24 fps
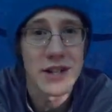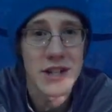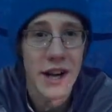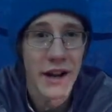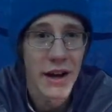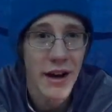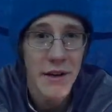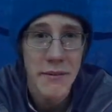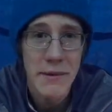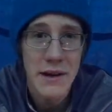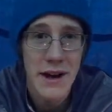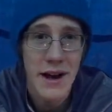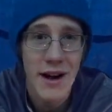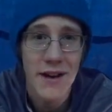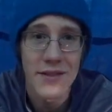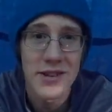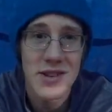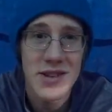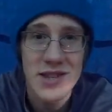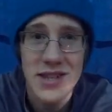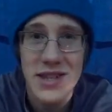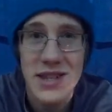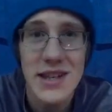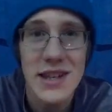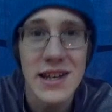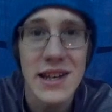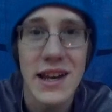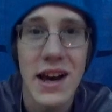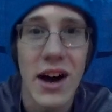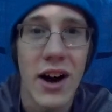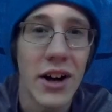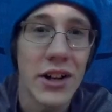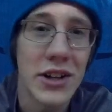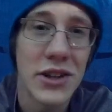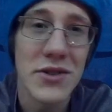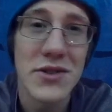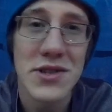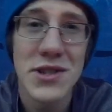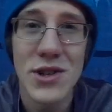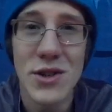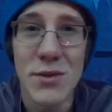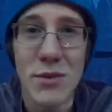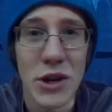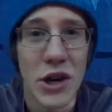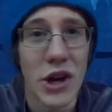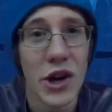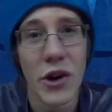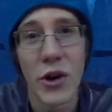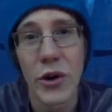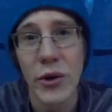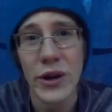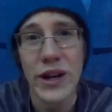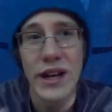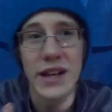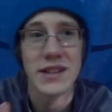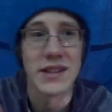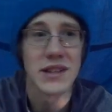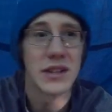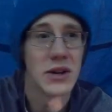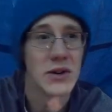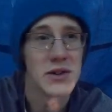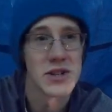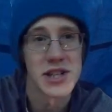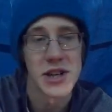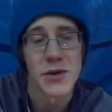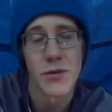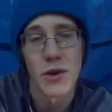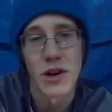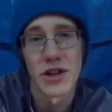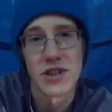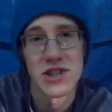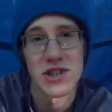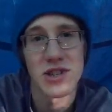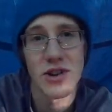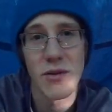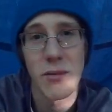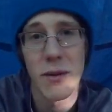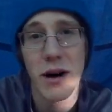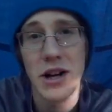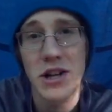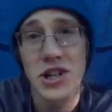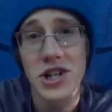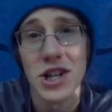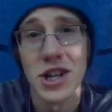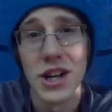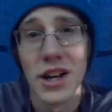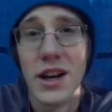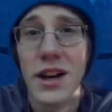I mean, obviously on YouTube you can only get to know someone so much,